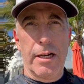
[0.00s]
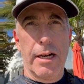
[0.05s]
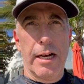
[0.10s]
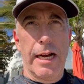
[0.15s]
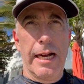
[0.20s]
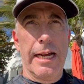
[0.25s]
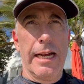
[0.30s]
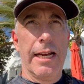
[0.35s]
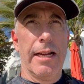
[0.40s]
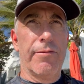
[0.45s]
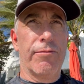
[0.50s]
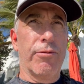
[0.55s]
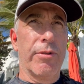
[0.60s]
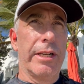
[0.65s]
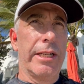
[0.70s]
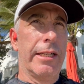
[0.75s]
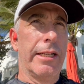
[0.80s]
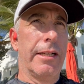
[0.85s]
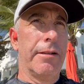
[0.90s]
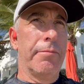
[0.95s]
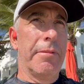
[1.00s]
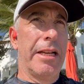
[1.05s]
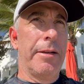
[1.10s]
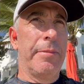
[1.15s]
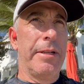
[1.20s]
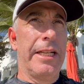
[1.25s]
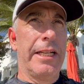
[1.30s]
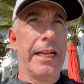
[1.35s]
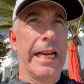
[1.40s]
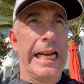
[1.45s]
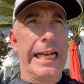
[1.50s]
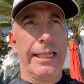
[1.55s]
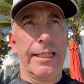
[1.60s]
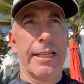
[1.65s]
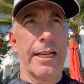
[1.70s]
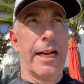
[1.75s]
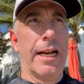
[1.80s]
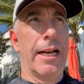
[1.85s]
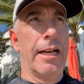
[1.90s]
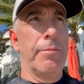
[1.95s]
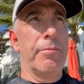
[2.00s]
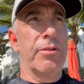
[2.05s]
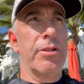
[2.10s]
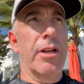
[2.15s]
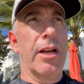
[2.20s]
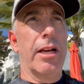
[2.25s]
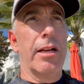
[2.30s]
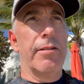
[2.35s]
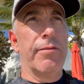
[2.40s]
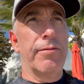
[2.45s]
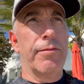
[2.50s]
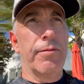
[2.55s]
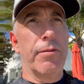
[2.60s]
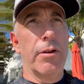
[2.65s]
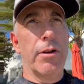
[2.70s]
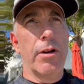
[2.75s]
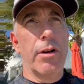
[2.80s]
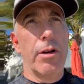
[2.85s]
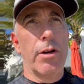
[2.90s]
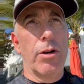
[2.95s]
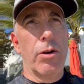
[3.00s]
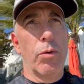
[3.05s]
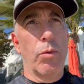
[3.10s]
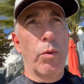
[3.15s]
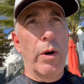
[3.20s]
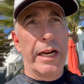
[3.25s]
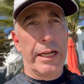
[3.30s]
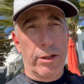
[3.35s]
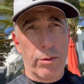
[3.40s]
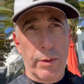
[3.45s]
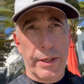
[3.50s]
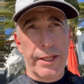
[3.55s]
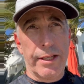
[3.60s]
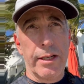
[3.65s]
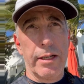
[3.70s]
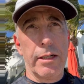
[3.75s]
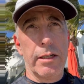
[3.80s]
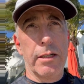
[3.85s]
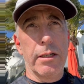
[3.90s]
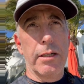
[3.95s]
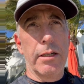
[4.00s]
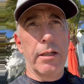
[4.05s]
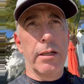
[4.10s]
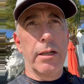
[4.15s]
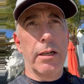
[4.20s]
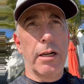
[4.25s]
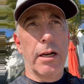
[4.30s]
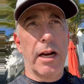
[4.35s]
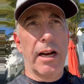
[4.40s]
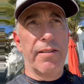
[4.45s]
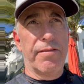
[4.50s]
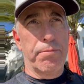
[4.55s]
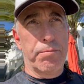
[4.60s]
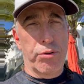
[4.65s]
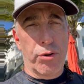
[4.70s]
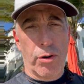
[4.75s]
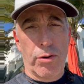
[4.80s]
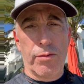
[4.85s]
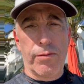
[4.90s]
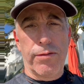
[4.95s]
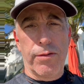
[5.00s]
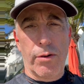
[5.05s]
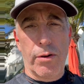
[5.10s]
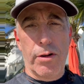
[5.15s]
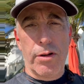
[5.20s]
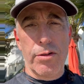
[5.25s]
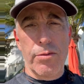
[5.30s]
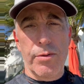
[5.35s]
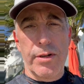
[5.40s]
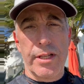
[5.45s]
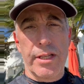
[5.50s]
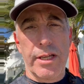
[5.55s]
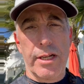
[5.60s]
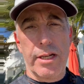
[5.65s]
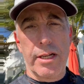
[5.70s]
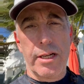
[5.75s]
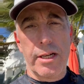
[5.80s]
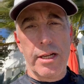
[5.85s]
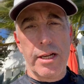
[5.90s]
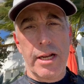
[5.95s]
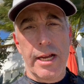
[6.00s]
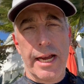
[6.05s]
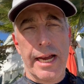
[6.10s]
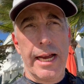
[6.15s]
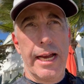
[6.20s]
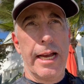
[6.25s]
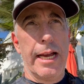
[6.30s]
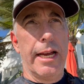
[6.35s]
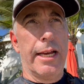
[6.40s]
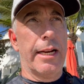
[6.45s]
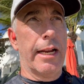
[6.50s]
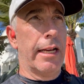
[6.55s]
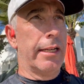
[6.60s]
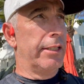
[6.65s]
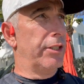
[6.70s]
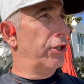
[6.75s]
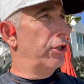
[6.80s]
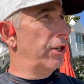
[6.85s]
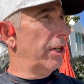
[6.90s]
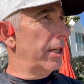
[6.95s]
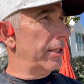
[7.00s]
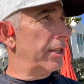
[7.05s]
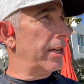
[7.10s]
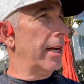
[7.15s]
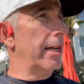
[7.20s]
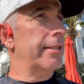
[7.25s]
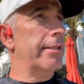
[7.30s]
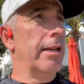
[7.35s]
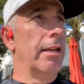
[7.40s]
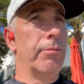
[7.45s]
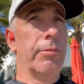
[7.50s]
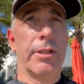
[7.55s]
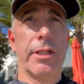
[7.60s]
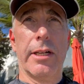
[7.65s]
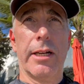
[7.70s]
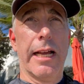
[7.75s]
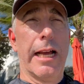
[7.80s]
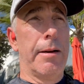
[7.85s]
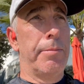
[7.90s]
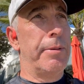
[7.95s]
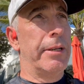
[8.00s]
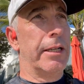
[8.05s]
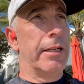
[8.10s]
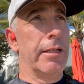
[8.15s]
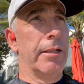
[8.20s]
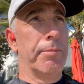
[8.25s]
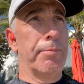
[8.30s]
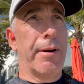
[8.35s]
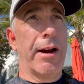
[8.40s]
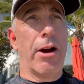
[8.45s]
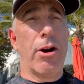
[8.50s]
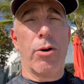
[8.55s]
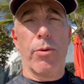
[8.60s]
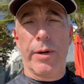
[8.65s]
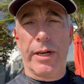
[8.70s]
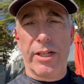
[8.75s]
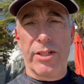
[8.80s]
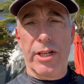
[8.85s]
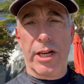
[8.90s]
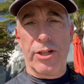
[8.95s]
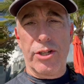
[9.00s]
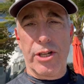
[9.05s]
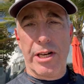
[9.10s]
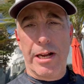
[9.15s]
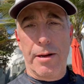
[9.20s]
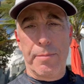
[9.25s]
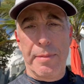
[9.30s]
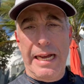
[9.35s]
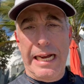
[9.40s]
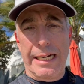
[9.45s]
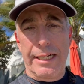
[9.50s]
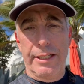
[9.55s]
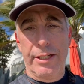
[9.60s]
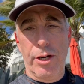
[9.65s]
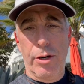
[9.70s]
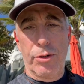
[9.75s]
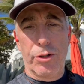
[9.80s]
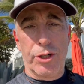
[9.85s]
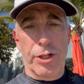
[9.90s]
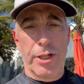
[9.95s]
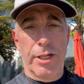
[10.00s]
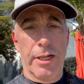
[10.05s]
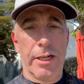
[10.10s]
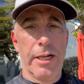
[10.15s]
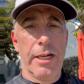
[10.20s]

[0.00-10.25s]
I have ridden it maybe 8 times. I've winged with it, I've prone foiled with it, and I just got done with an epic harrowing session out back in the ocean.